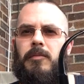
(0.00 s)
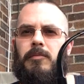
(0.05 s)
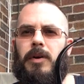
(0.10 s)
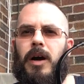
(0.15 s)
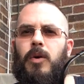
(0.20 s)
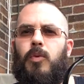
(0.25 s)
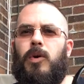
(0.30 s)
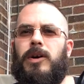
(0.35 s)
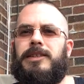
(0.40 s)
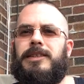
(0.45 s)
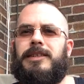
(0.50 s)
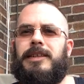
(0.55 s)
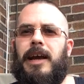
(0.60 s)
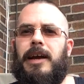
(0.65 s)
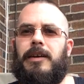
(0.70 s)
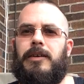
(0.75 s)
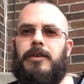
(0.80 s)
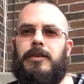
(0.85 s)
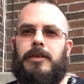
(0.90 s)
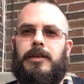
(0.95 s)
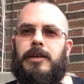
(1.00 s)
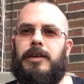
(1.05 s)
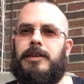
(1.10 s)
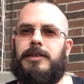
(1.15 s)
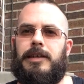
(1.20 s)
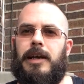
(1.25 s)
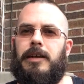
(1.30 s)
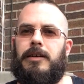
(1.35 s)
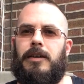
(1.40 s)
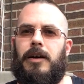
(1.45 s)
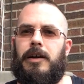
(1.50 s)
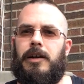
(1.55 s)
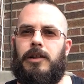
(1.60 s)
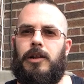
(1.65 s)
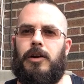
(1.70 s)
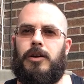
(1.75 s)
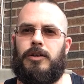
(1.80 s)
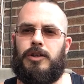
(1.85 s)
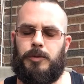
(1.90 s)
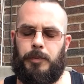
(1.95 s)
By what standard is that not a
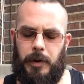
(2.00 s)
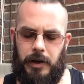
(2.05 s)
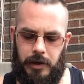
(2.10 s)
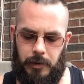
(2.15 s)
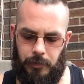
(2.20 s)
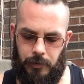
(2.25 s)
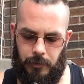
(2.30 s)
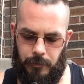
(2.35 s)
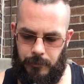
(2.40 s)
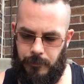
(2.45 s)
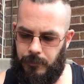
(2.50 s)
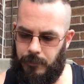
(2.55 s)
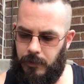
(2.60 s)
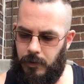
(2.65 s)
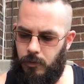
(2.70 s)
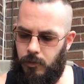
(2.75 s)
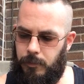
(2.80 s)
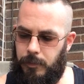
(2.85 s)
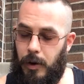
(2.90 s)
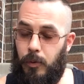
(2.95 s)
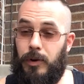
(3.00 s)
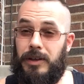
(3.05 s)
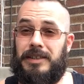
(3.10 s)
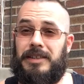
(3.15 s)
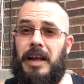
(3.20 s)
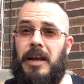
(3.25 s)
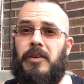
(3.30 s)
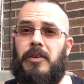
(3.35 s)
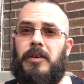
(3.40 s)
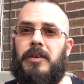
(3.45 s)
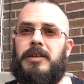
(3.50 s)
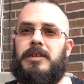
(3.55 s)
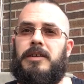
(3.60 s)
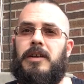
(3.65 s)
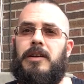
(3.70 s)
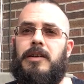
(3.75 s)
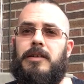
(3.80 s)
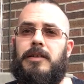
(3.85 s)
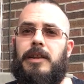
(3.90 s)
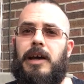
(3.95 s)
large pipe? By what standard is
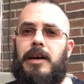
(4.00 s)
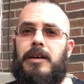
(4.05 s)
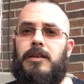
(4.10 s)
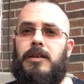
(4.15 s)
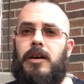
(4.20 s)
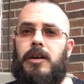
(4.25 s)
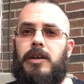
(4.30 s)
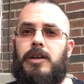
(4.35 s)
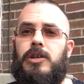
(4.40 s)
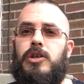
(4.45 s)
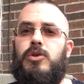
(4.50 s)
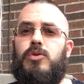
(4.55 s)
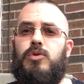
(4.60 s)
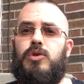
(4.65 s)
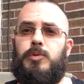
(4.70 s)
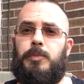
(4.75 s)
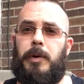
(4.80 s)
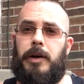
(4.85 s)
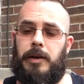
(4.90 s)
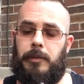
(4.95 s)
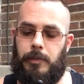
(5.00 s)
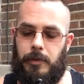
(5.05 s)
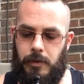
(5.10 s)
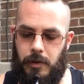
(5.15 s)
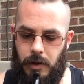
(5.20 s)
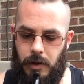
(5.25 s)
that not a huge pipe?